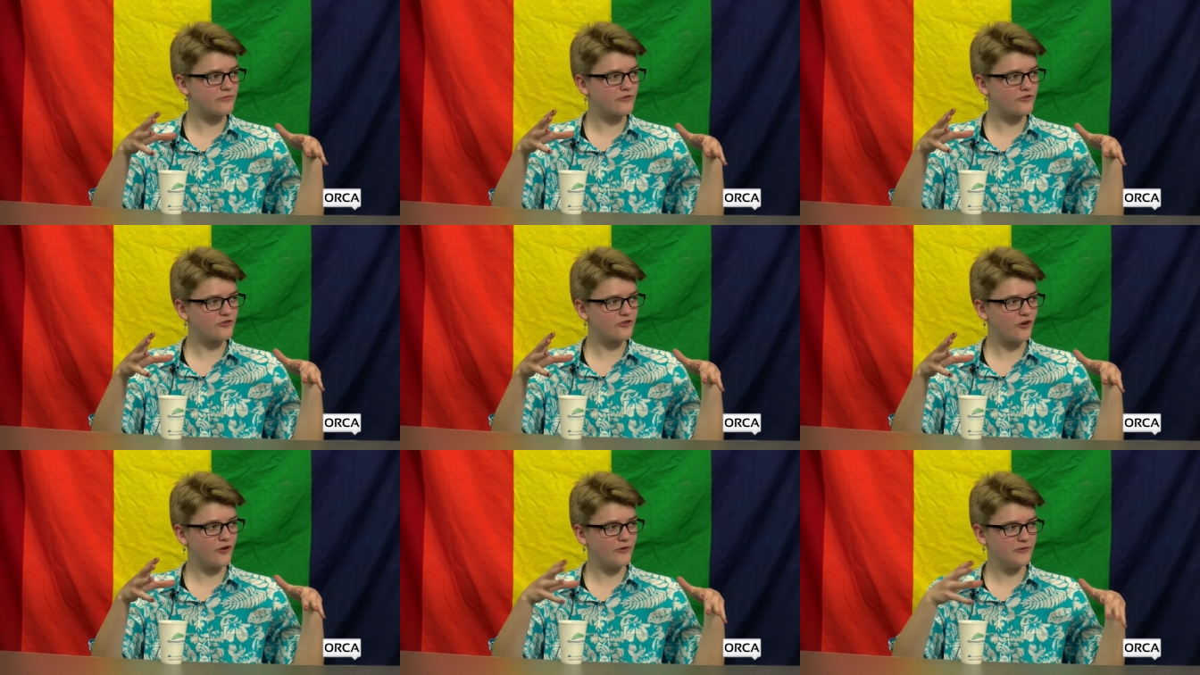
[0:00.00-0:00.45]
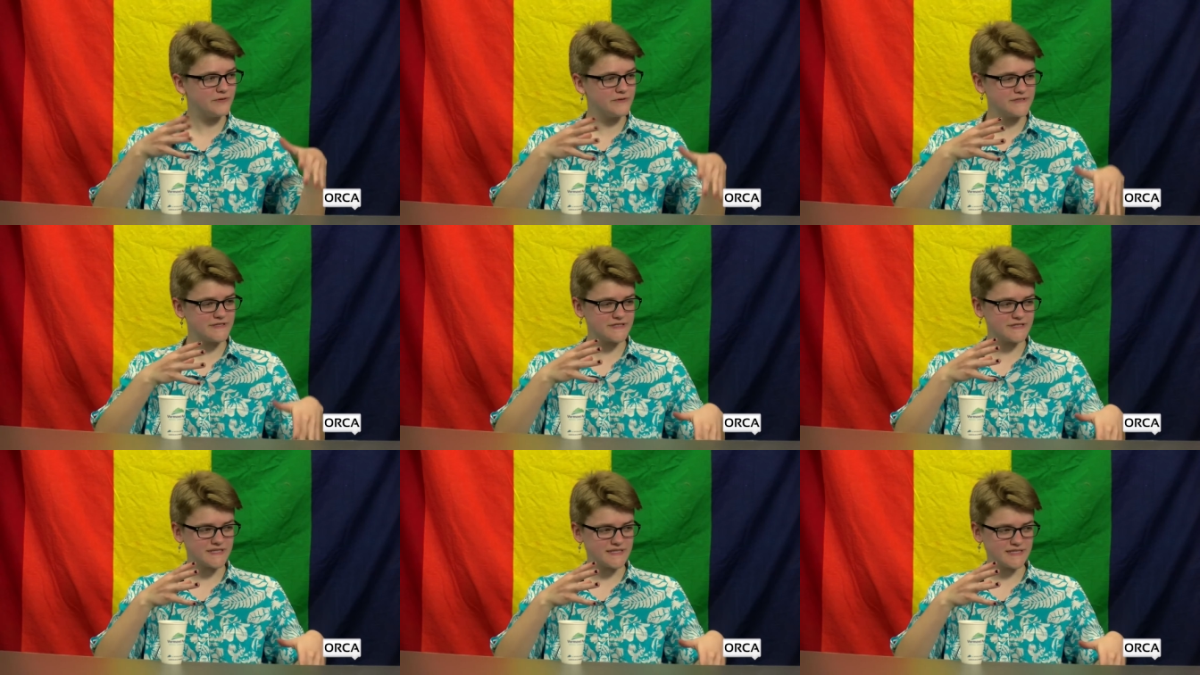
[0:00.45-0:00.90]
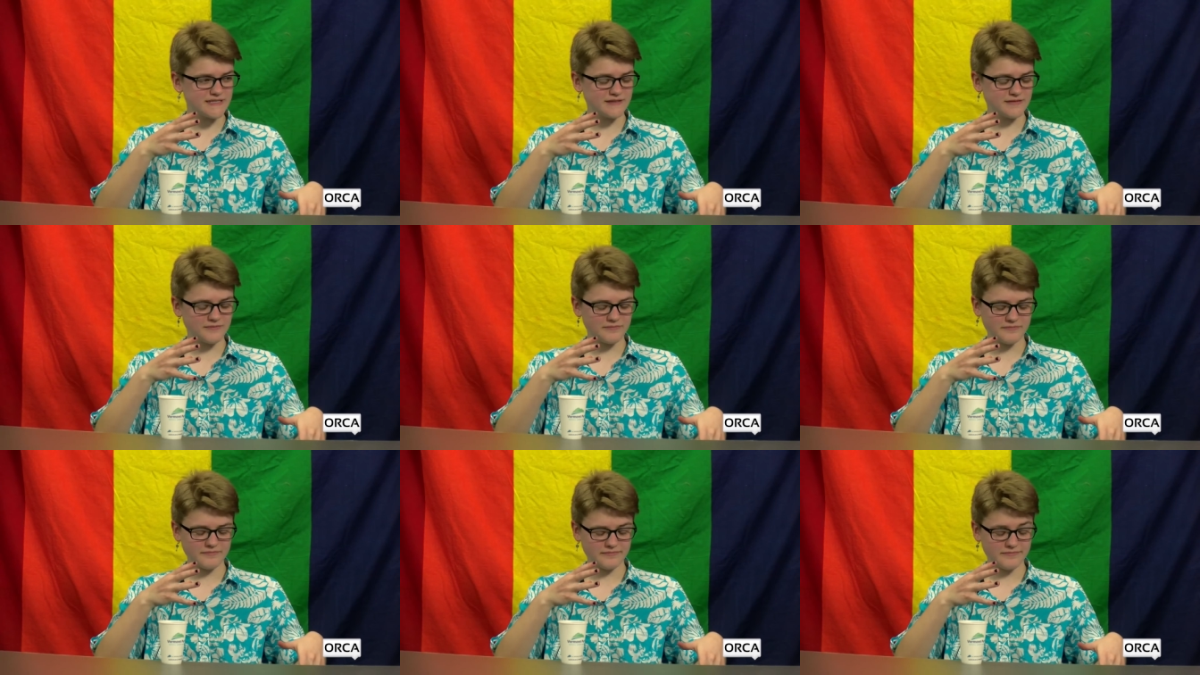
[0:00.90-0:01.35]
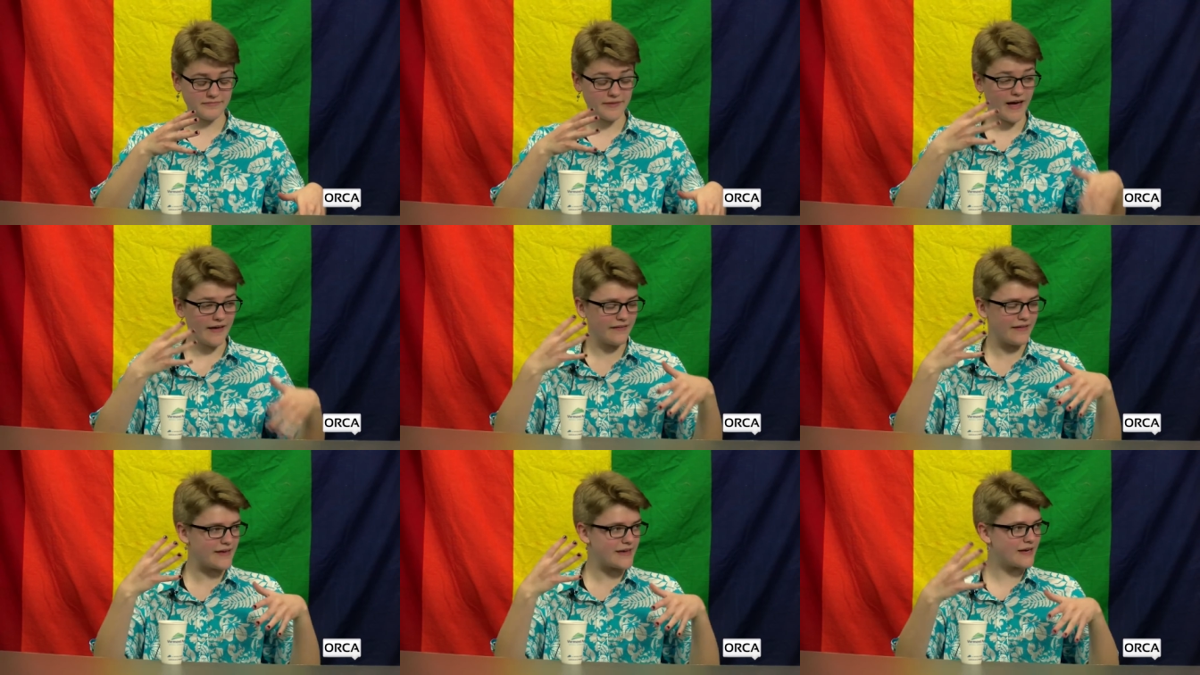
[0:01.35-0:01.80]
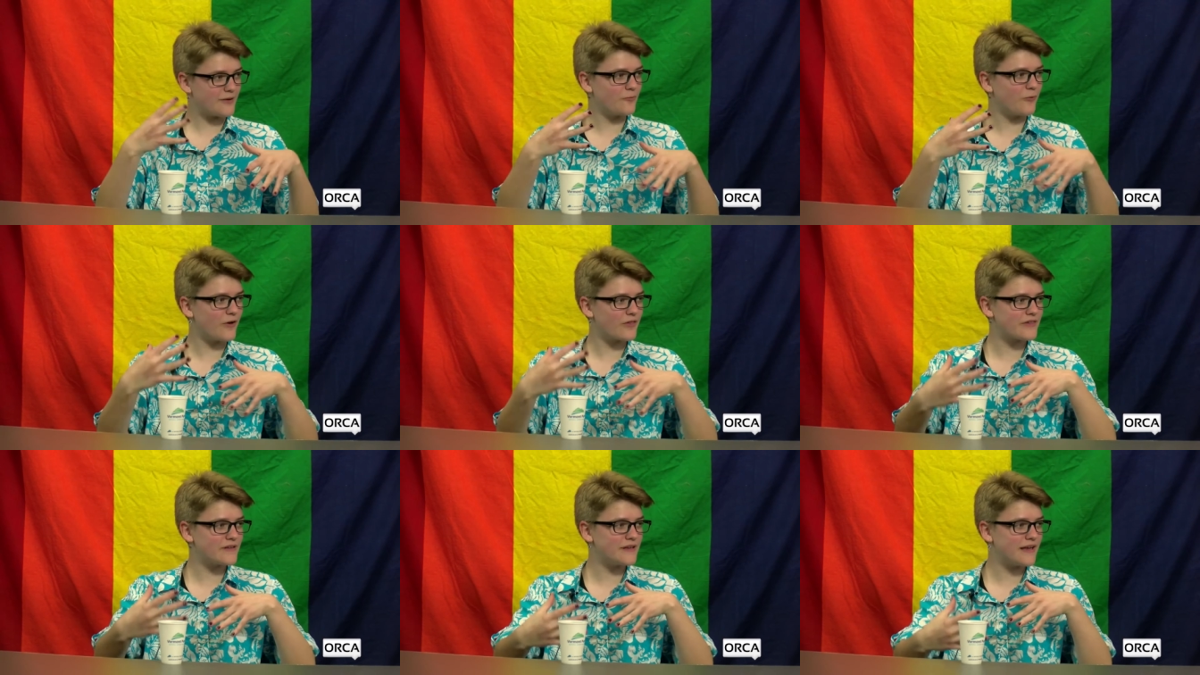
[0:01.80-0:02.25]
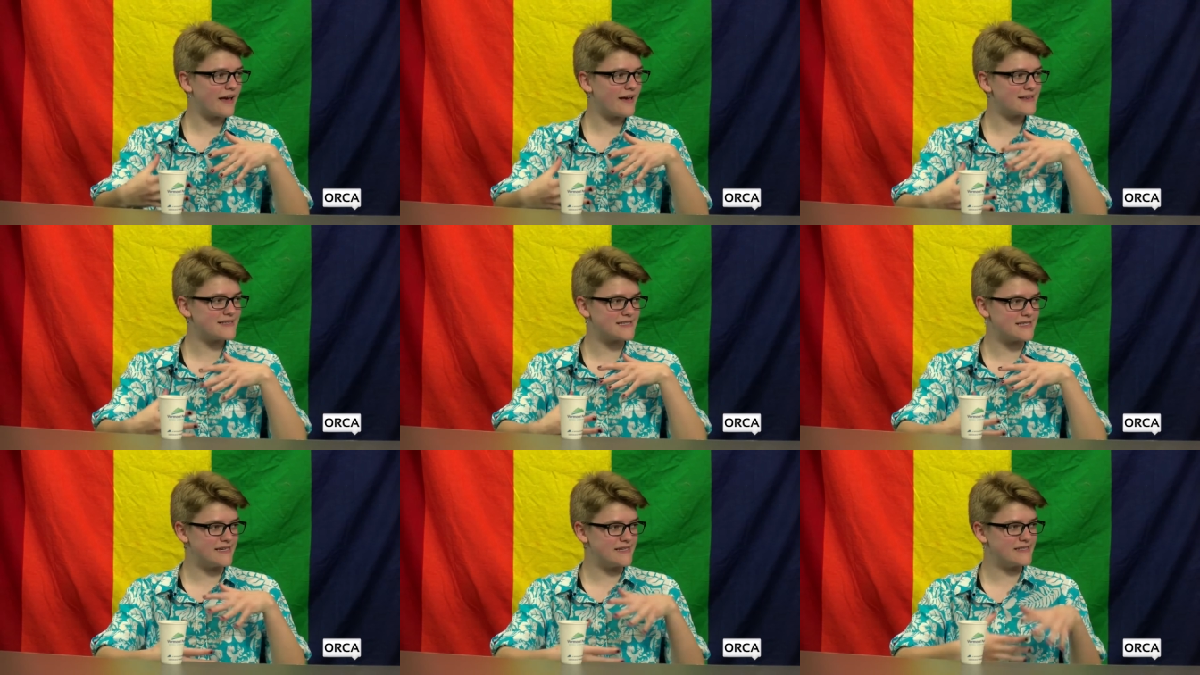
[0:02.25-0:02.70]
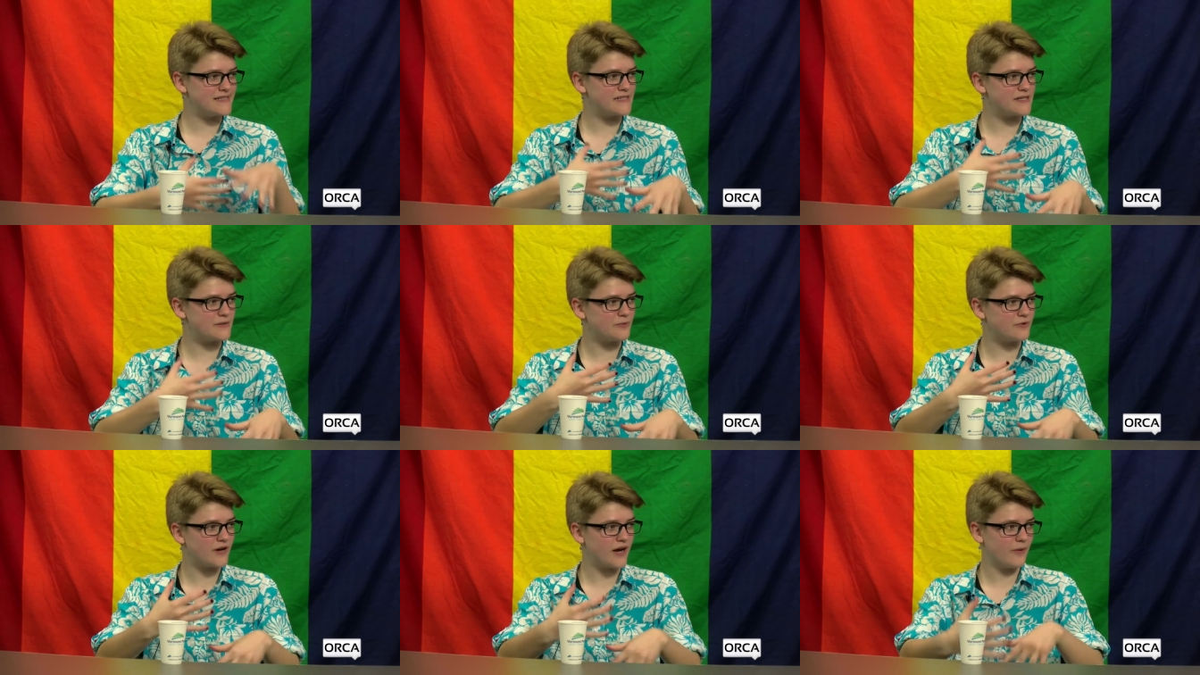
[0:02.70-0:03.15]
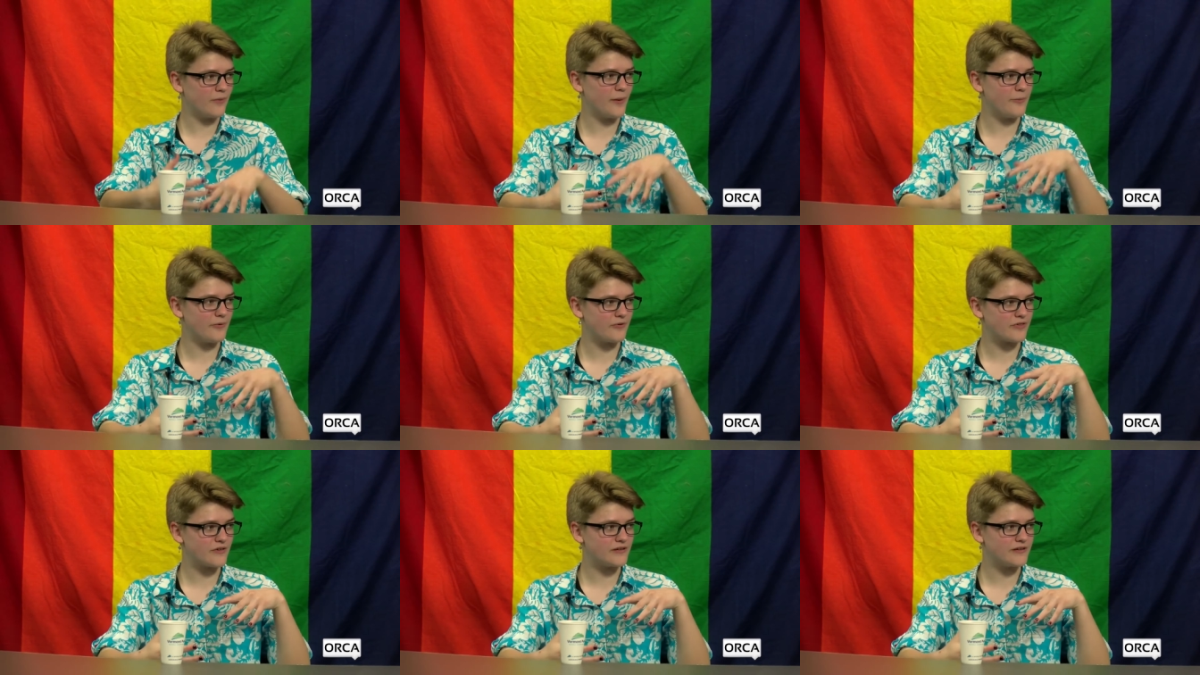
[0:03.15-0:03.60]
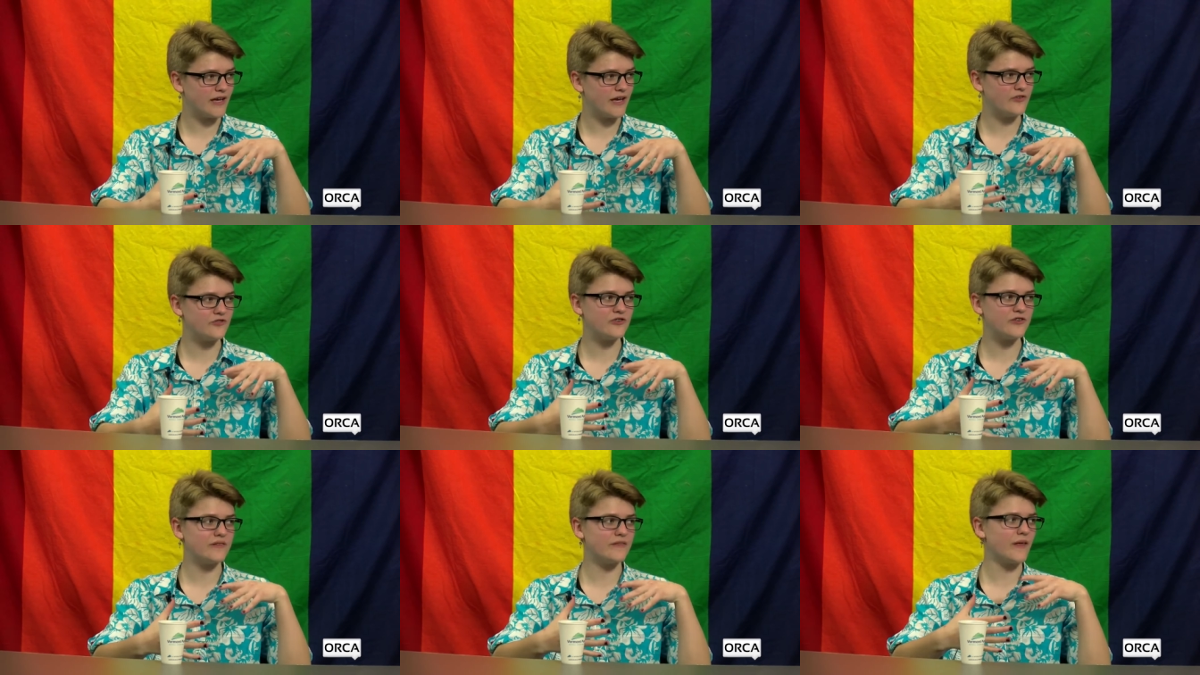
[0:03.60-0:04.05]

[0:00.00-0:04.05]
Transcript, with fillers: shows that like it wasn't as easy to put out representation.